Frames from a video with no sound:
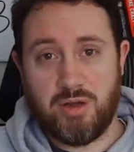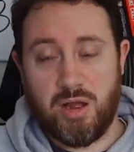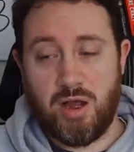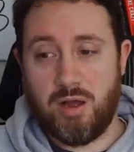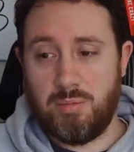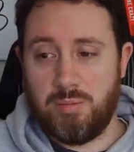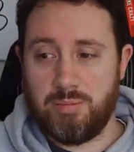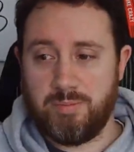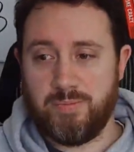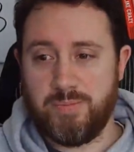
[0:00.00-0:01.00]

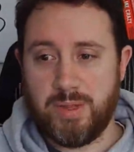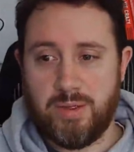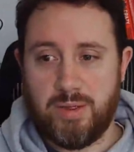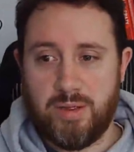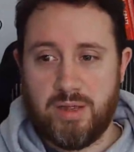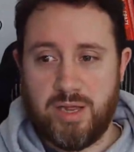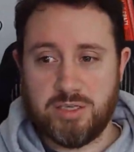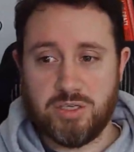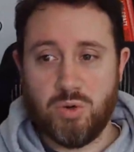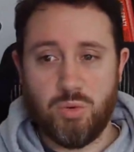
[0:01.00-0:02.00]
And
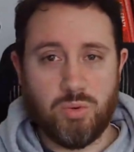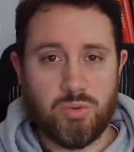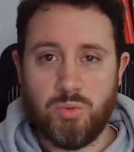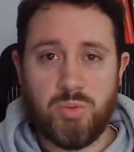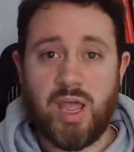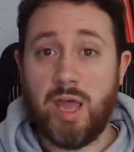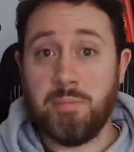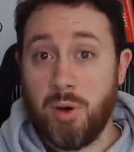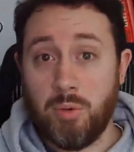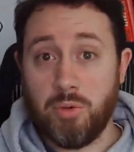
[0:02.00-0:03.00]
so we
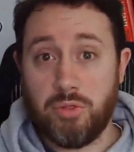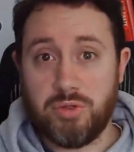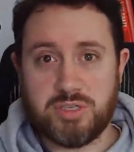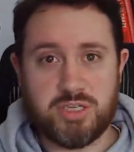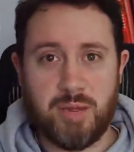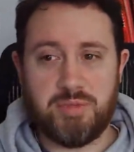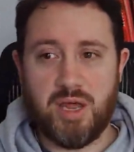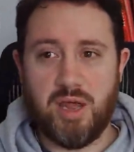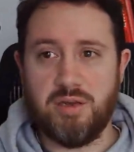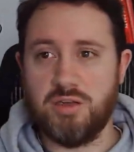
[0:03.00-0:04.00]
had both slept
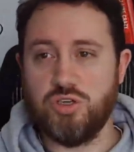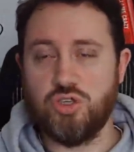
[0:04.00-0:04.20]
on